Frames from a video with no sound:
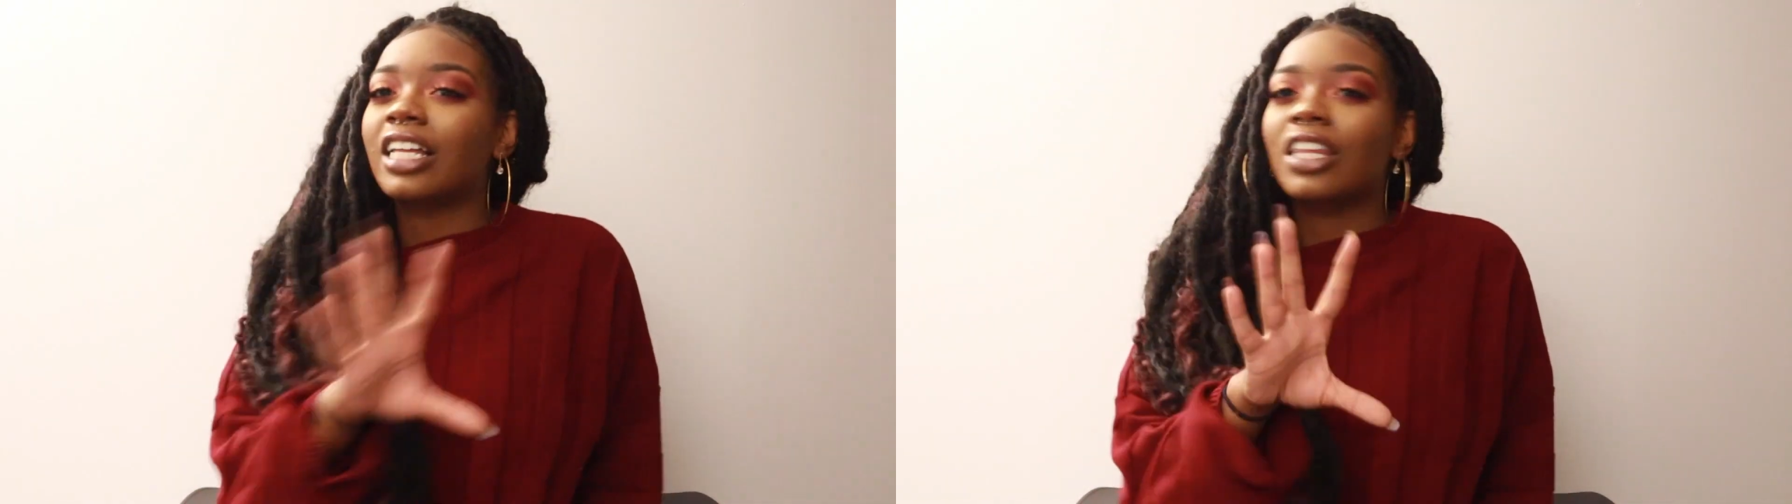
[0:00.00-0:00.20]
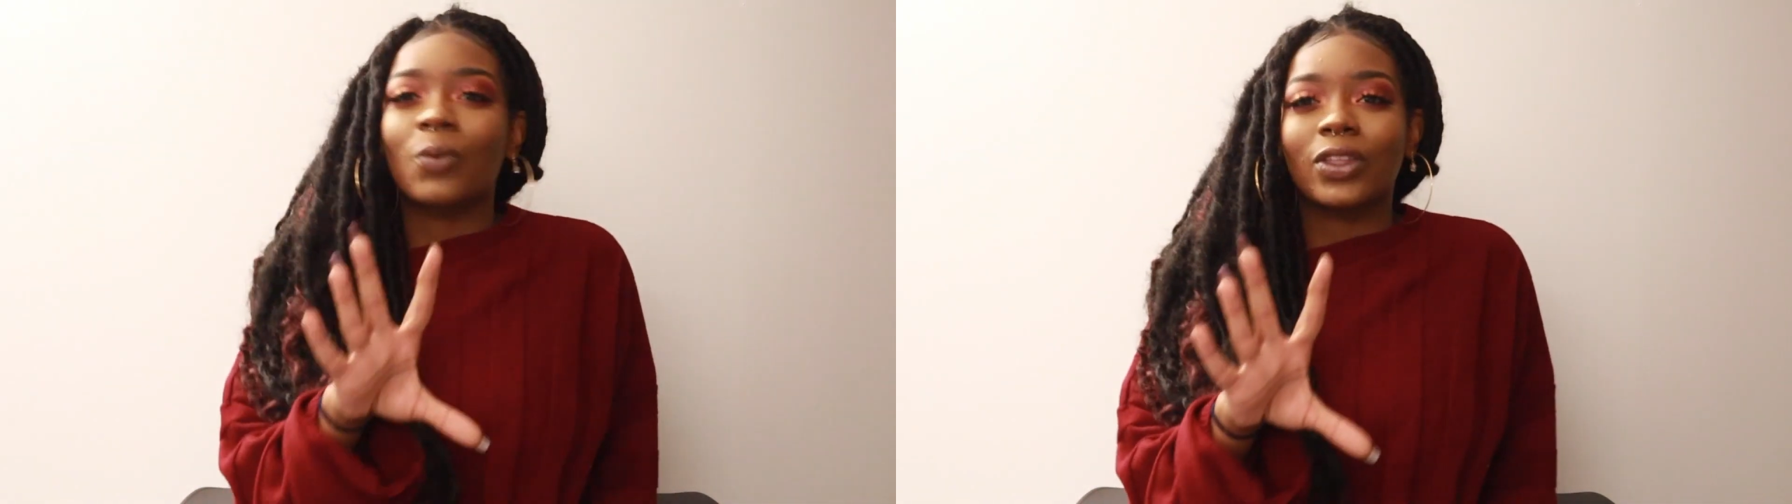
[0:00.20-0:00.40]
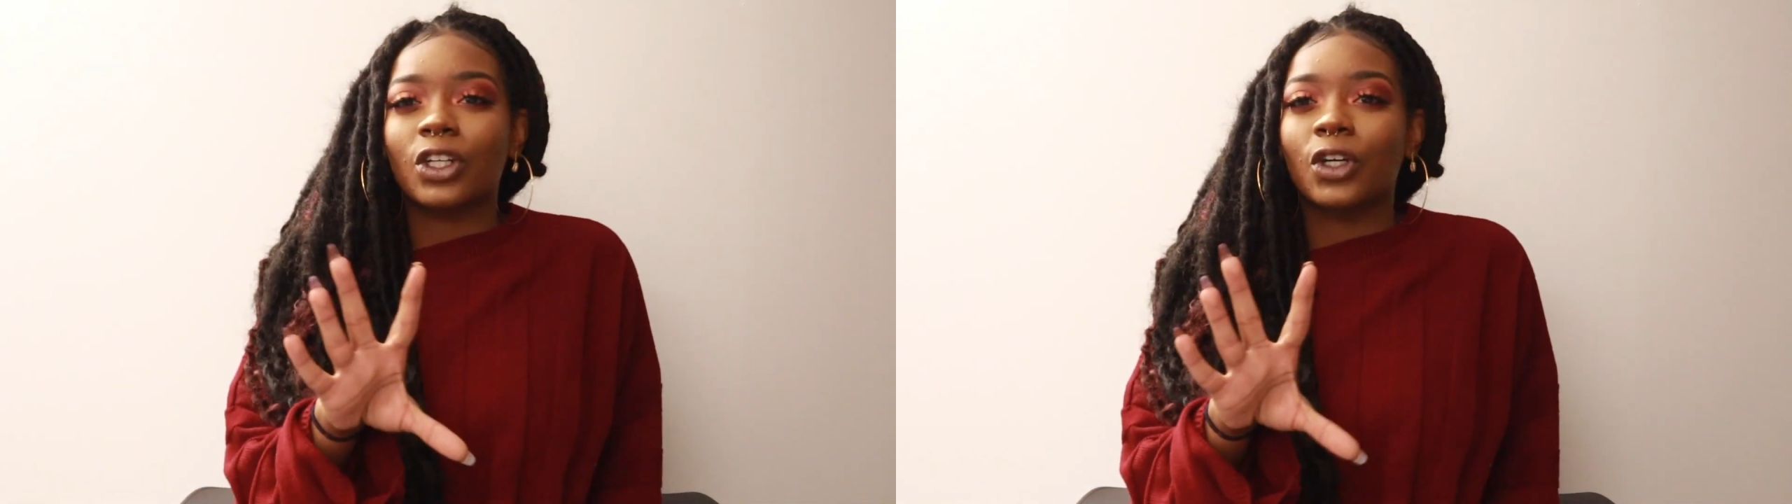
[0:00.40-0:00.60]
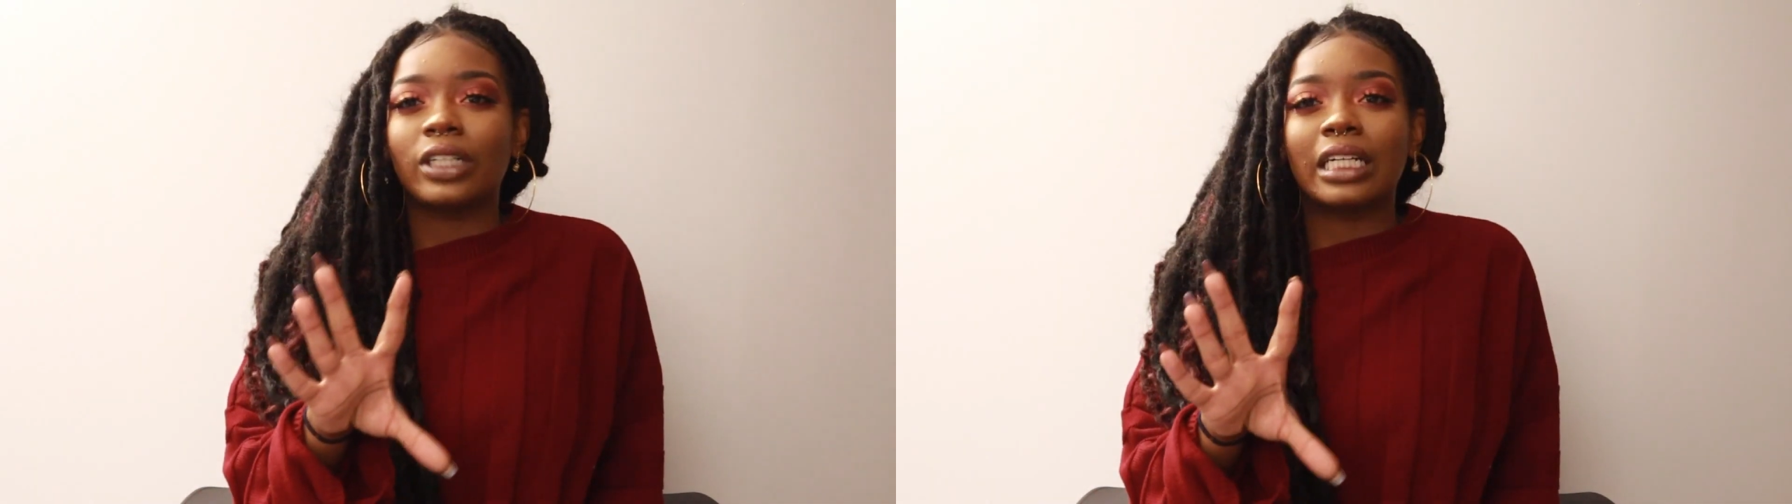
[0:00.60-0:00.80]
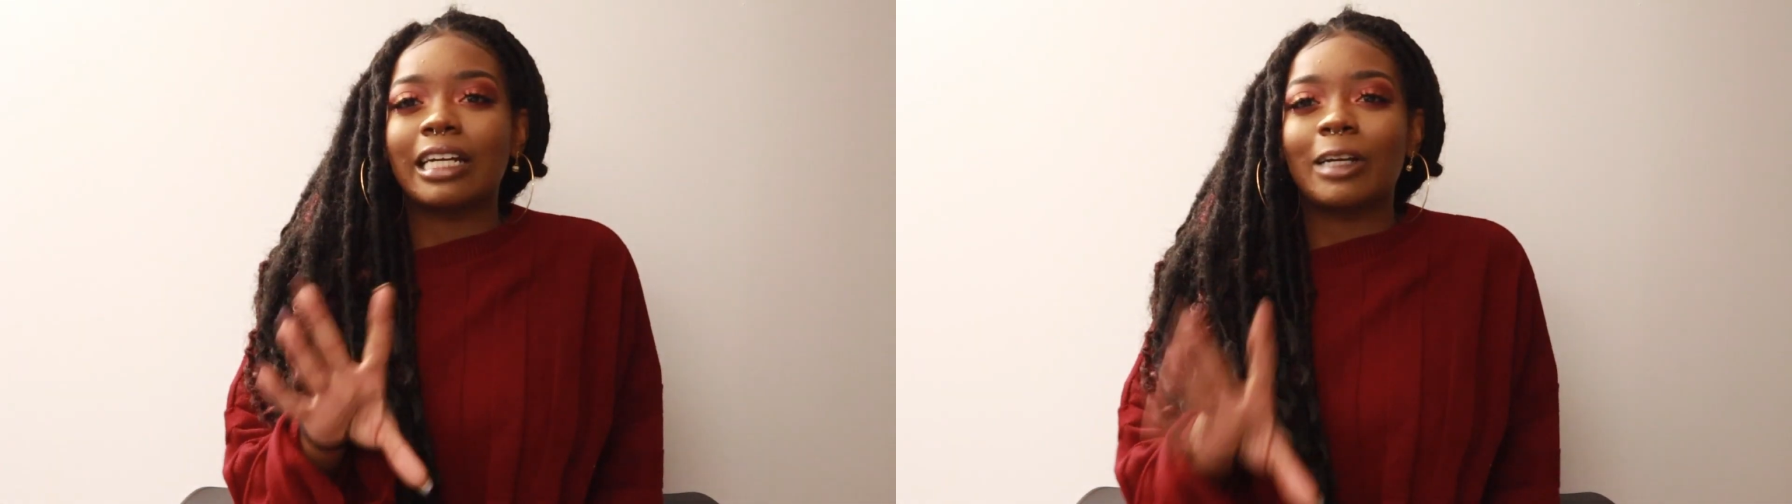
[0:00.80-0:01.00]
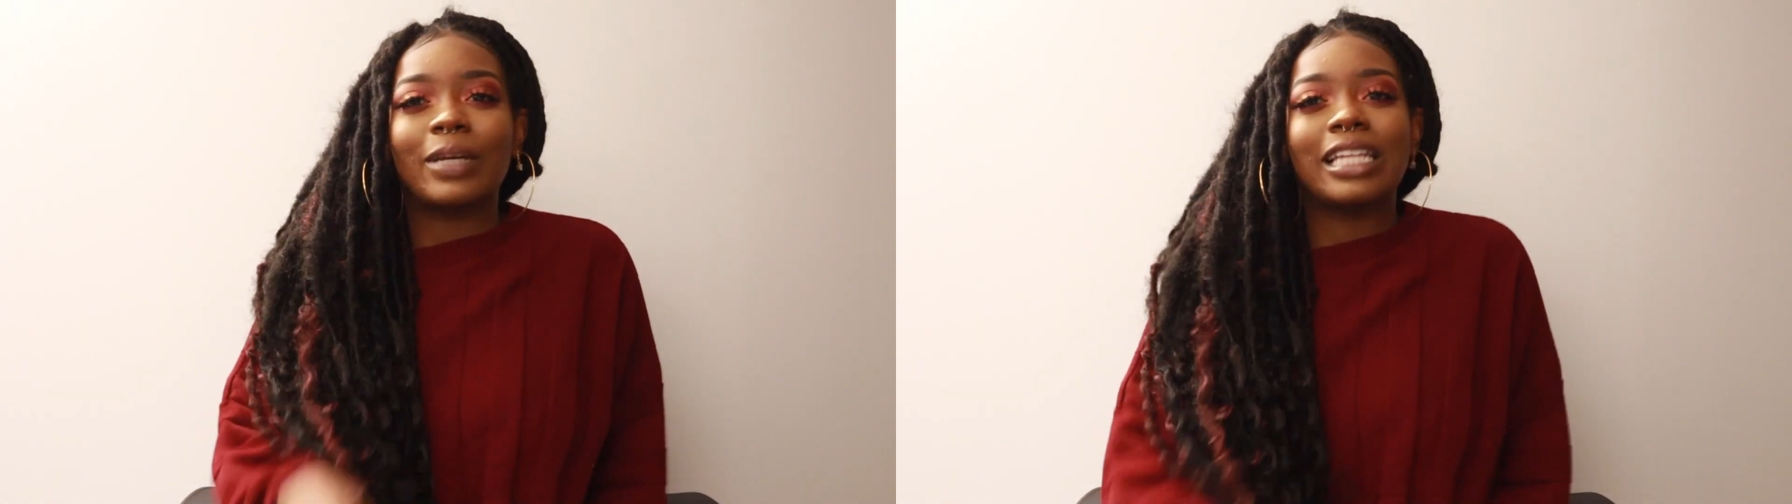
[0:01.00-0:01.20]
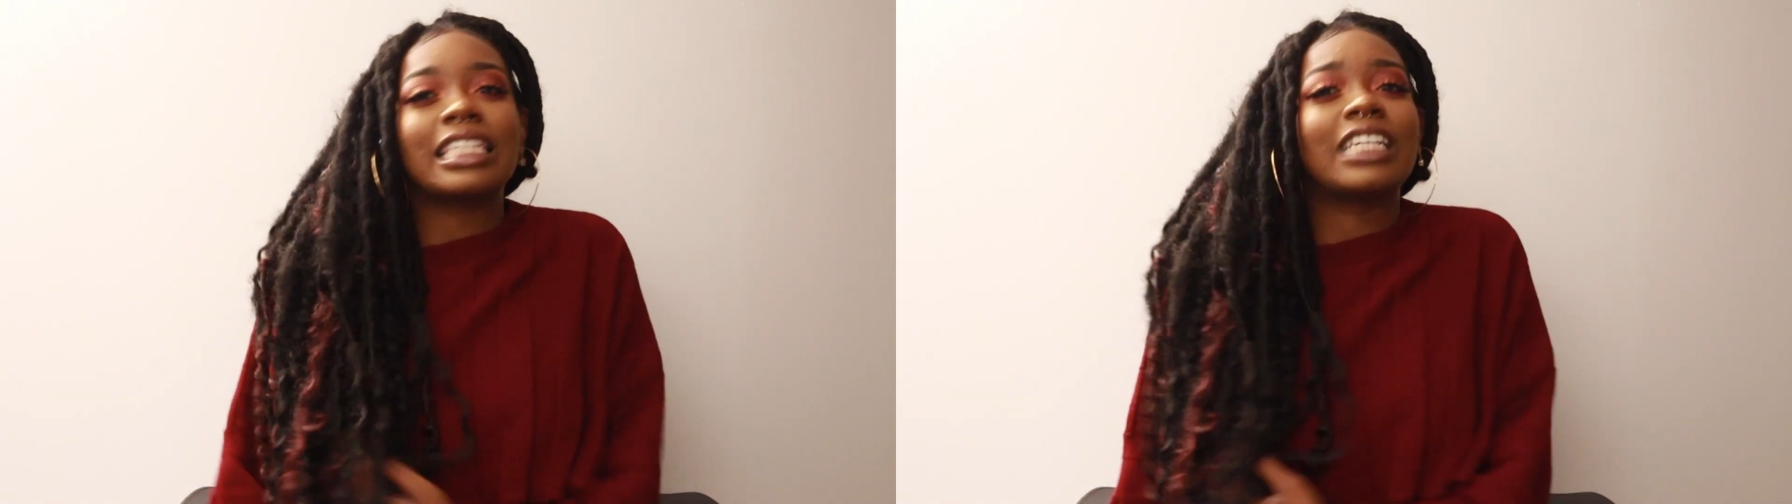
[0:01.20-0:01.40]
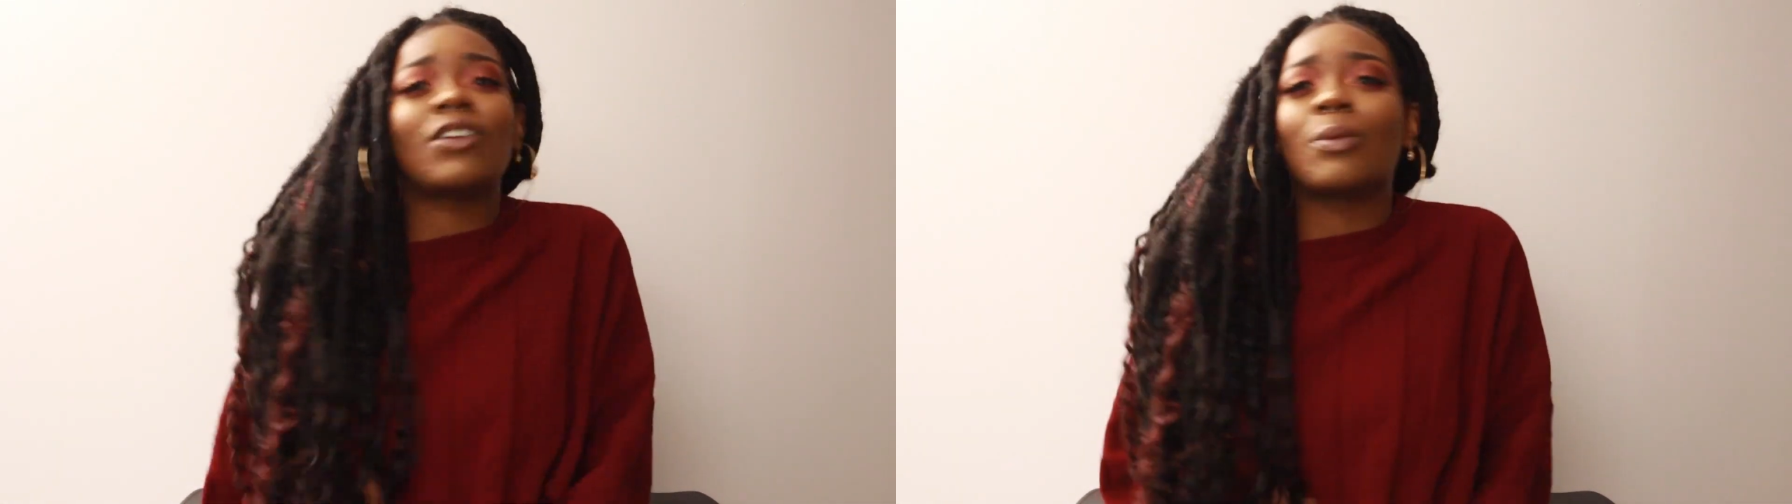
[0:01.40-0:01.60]
with the cream it's
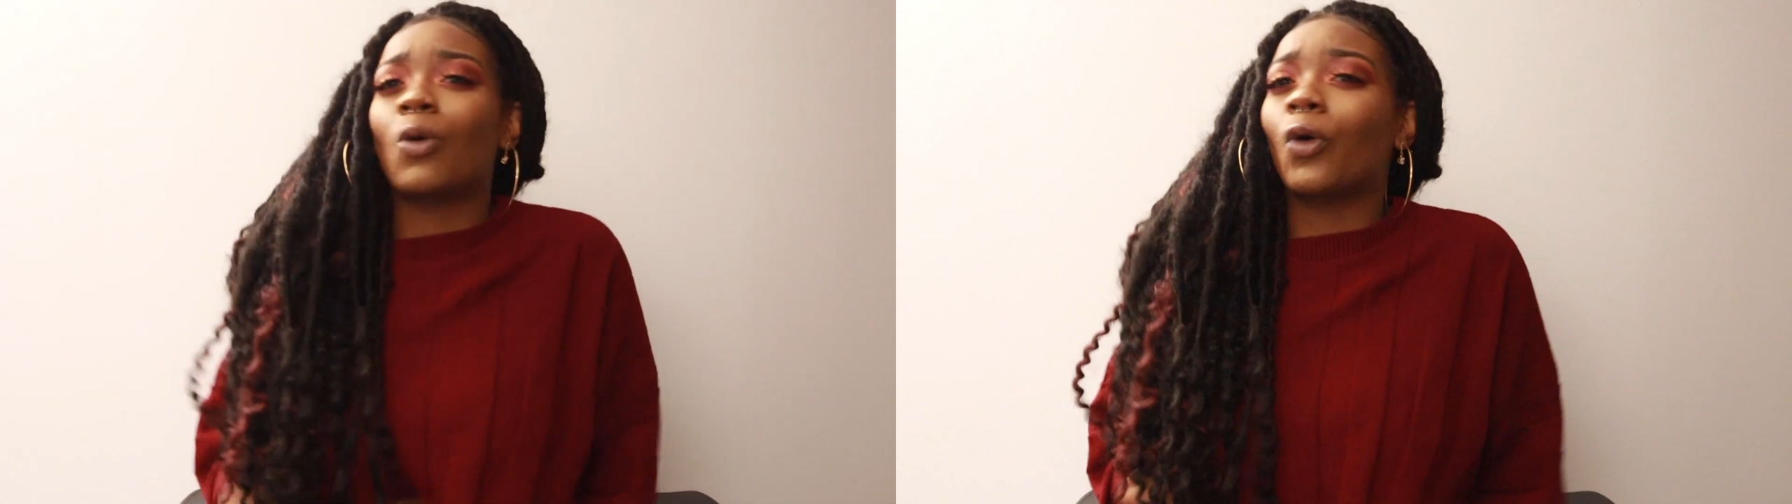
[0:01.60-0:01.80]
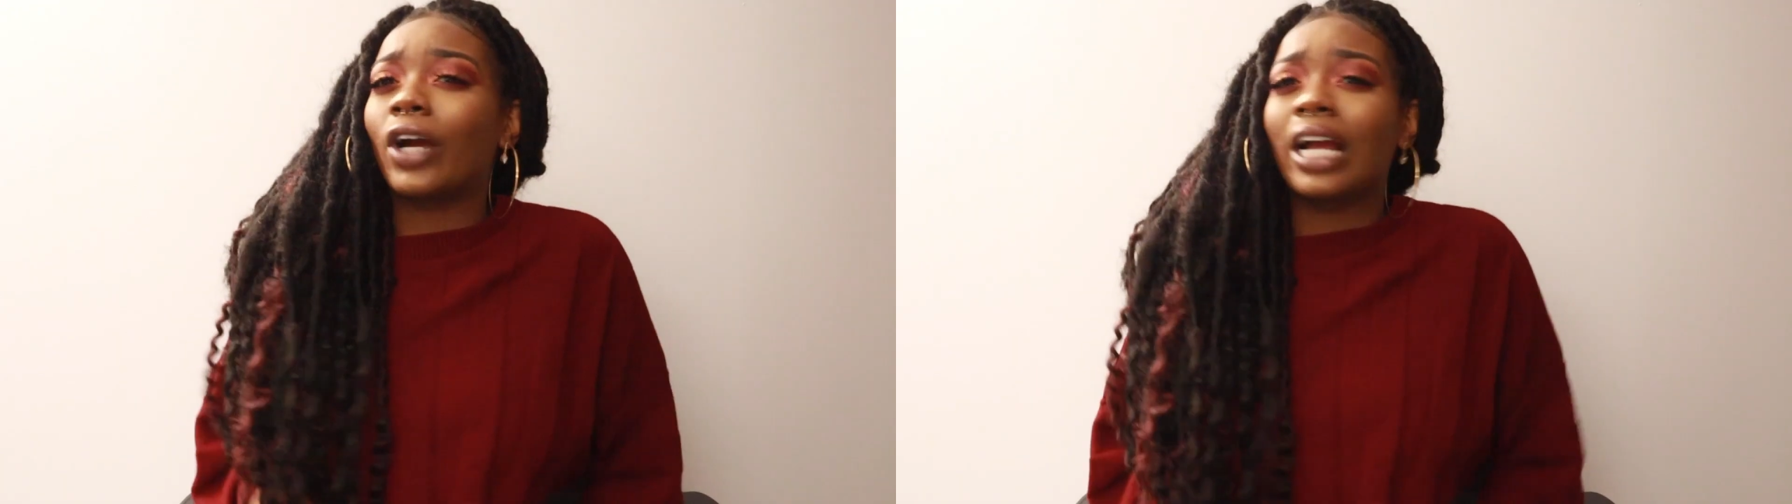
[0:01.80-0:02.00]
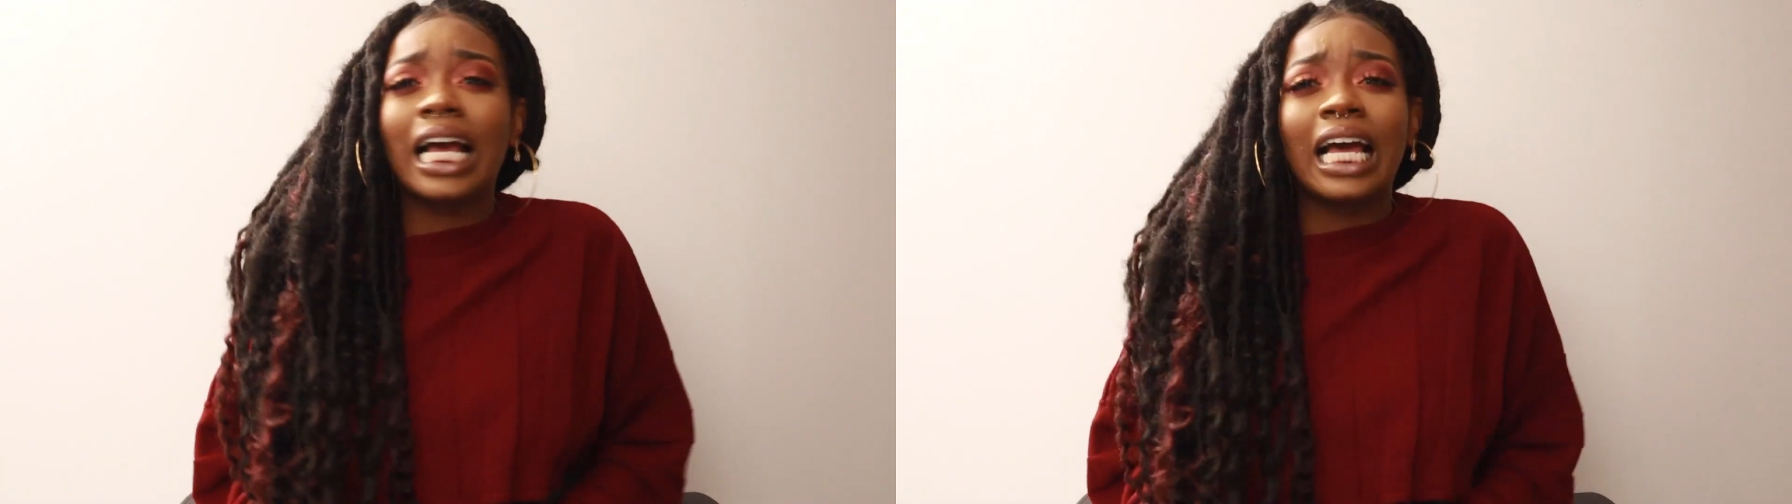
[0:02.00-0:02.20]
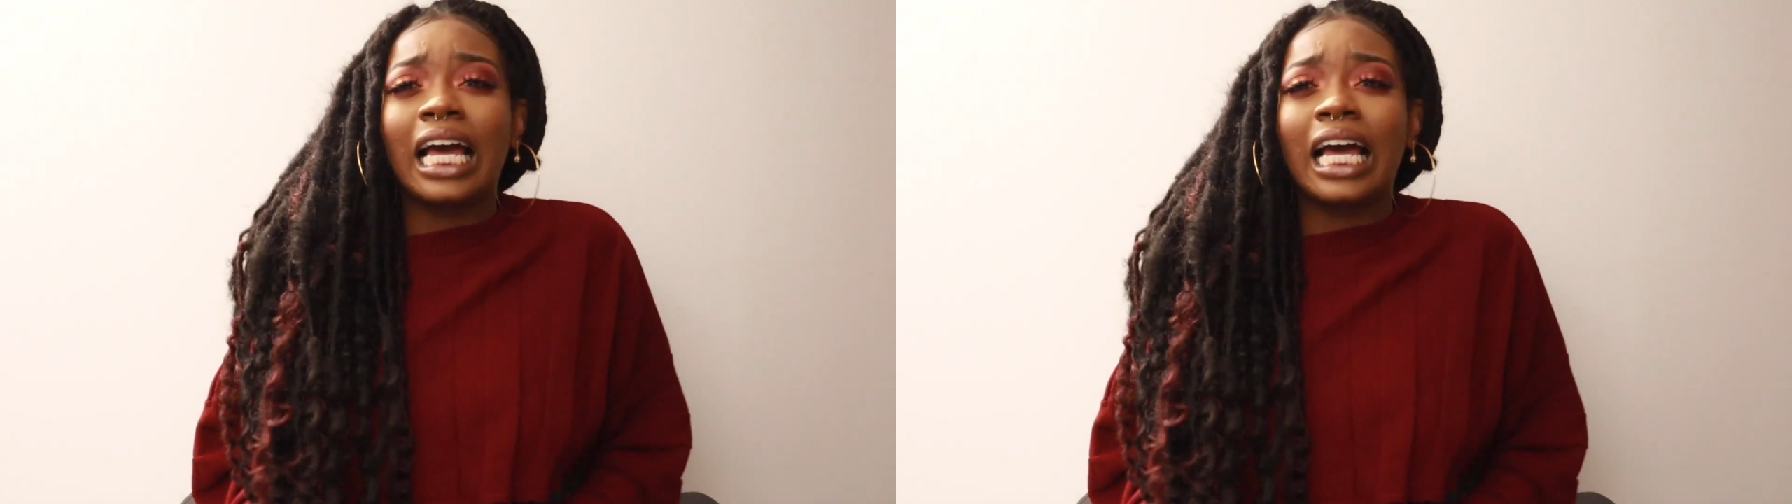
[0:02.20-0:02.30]
even more,